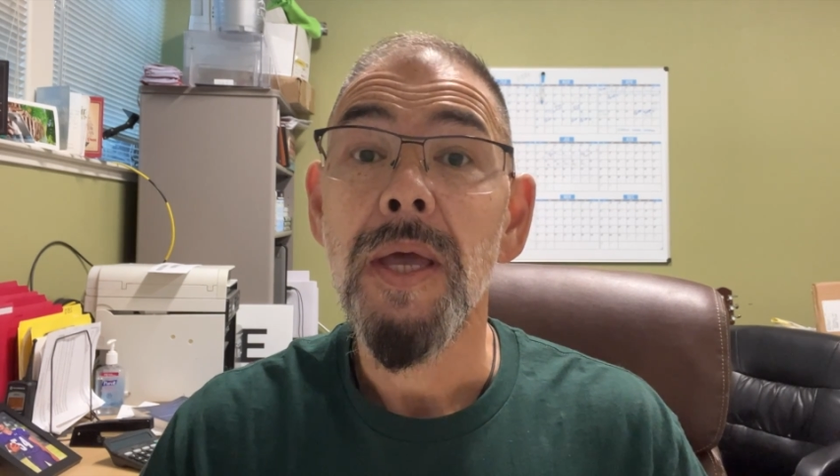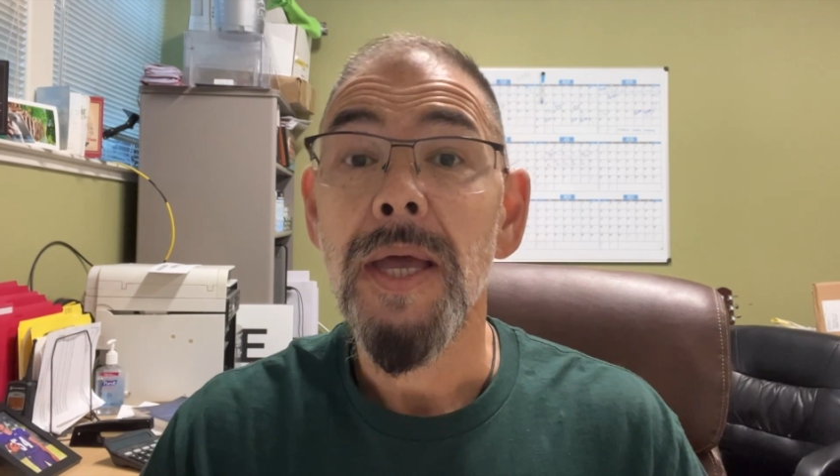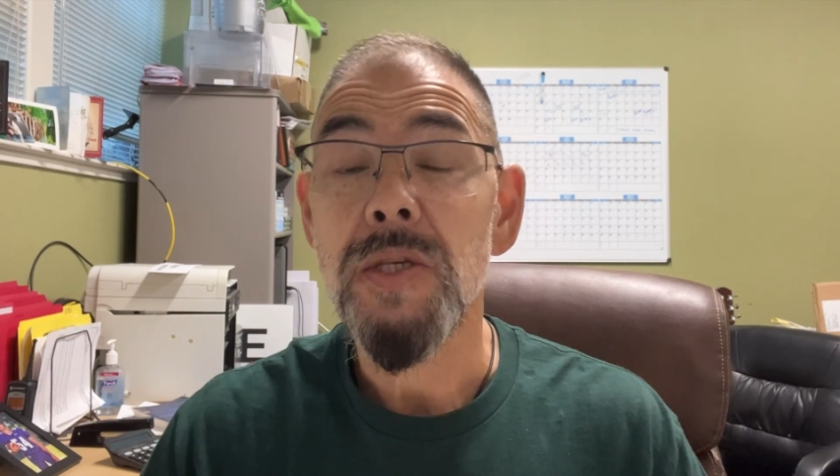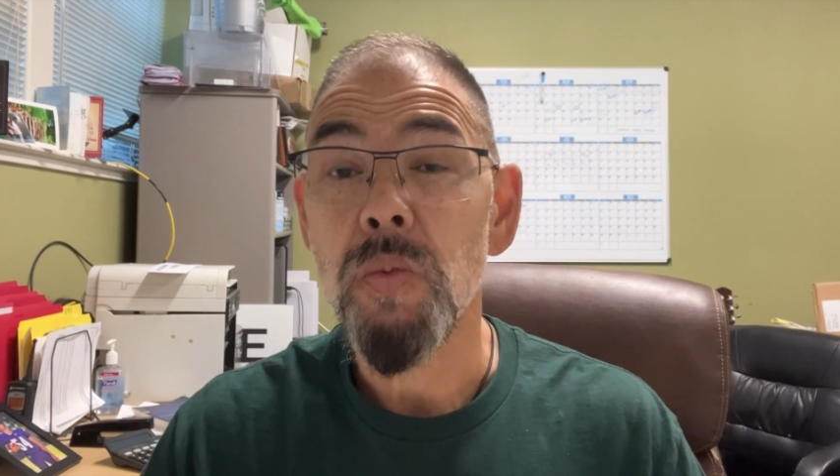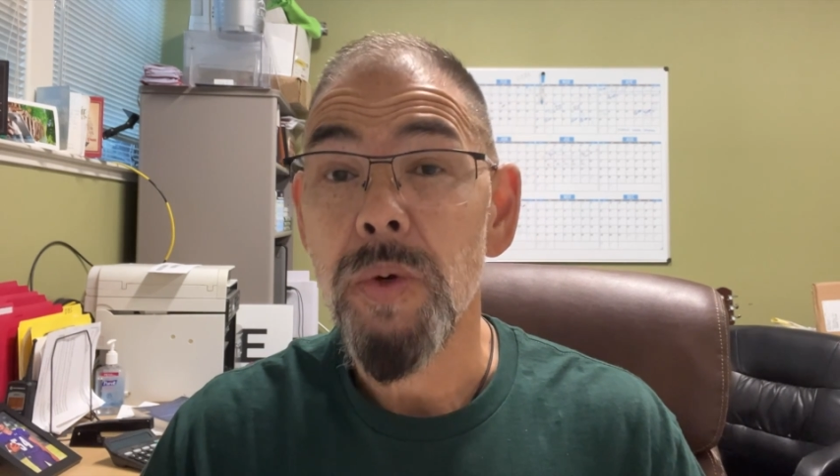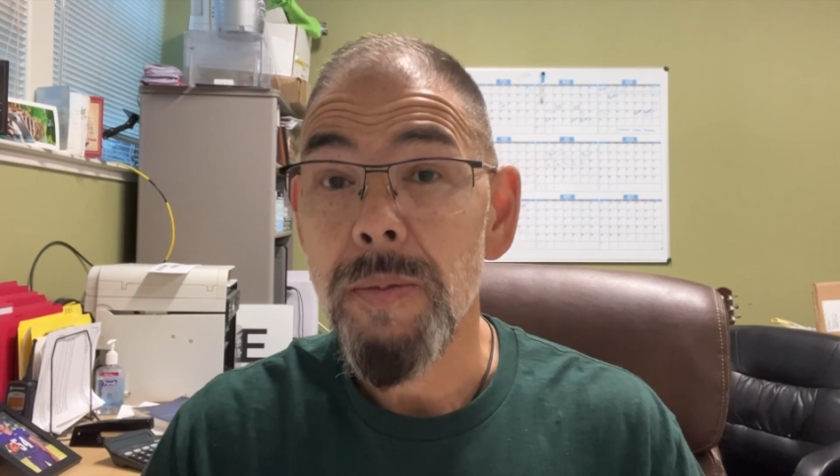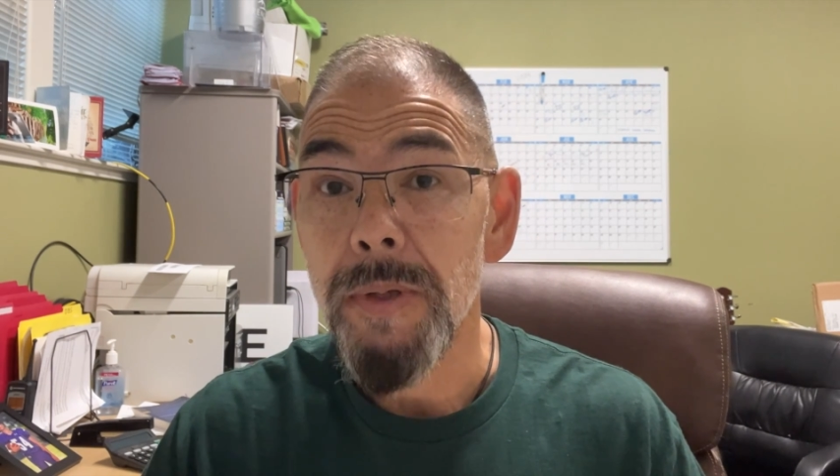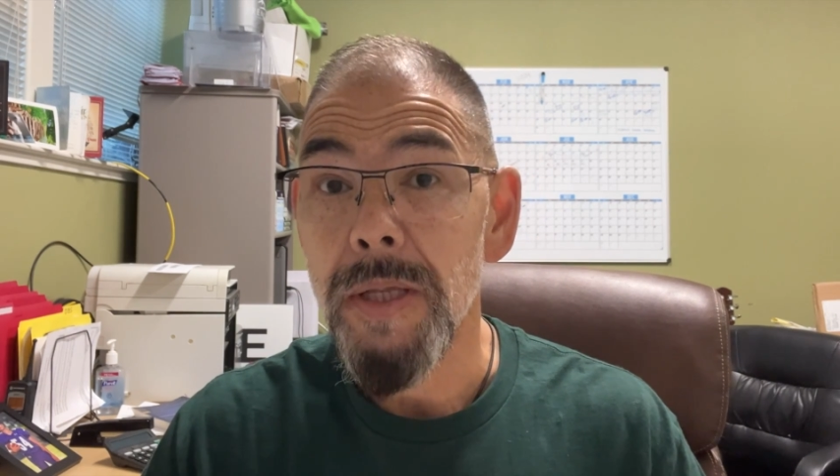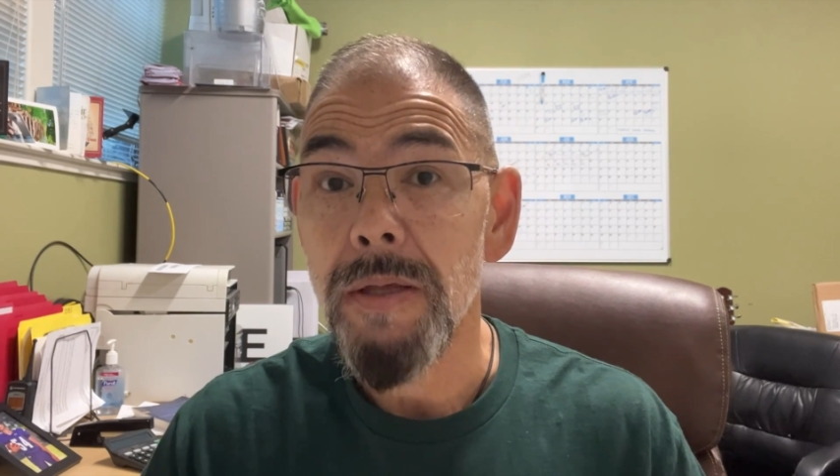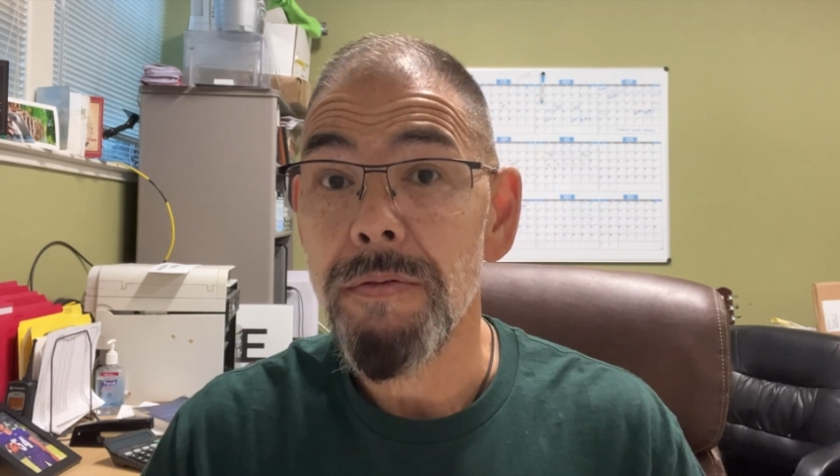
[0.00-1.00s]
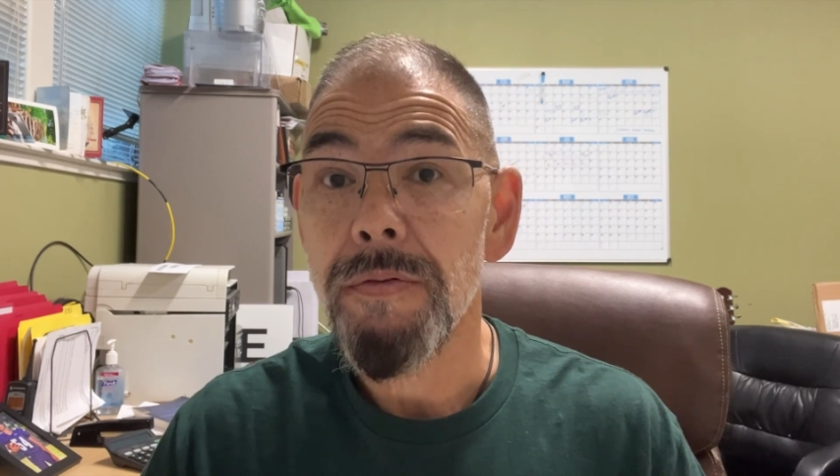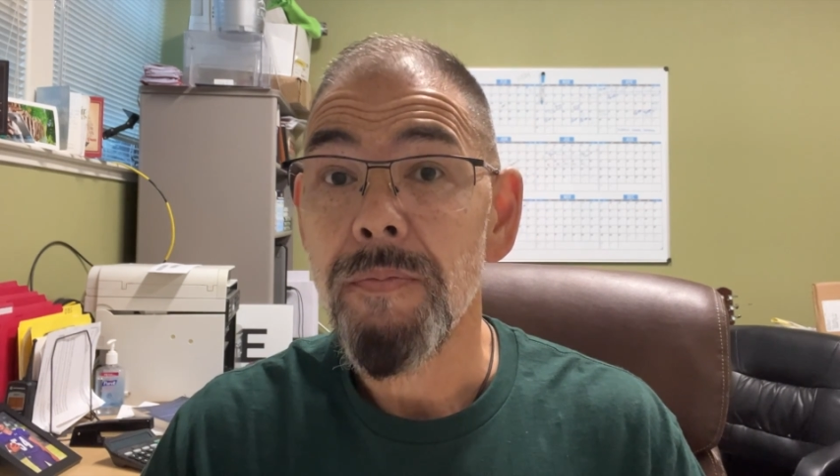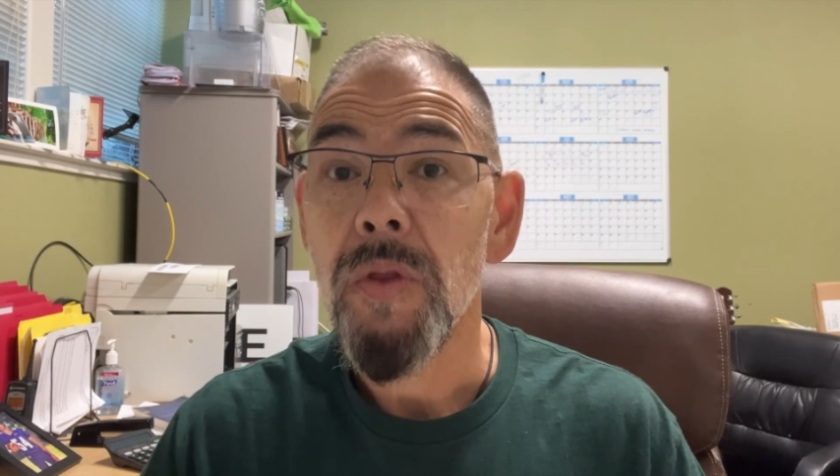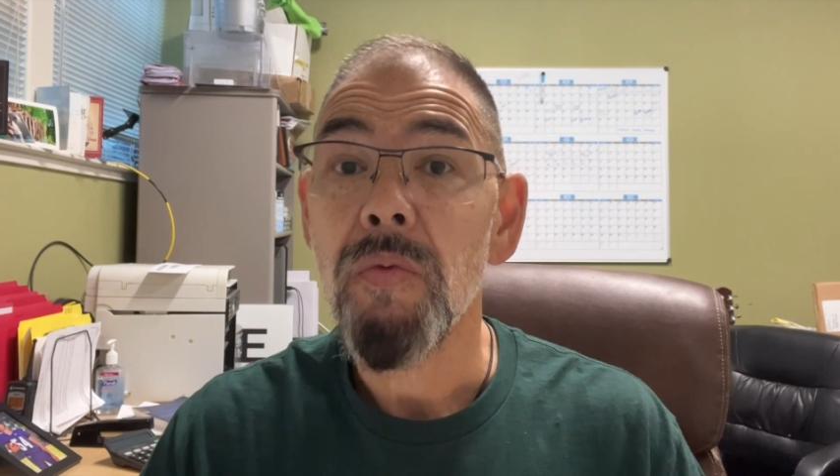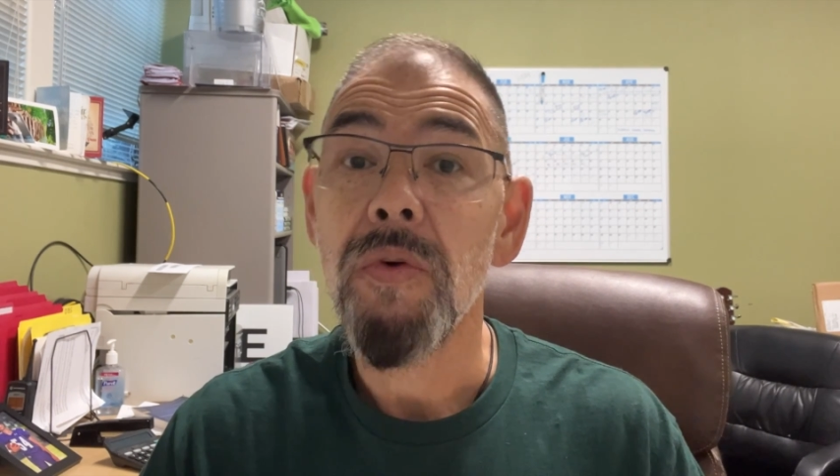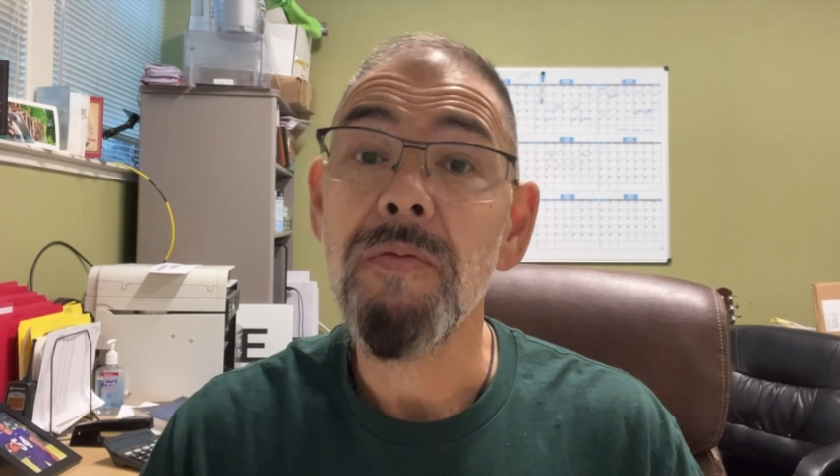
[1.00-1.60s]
As we believe, we've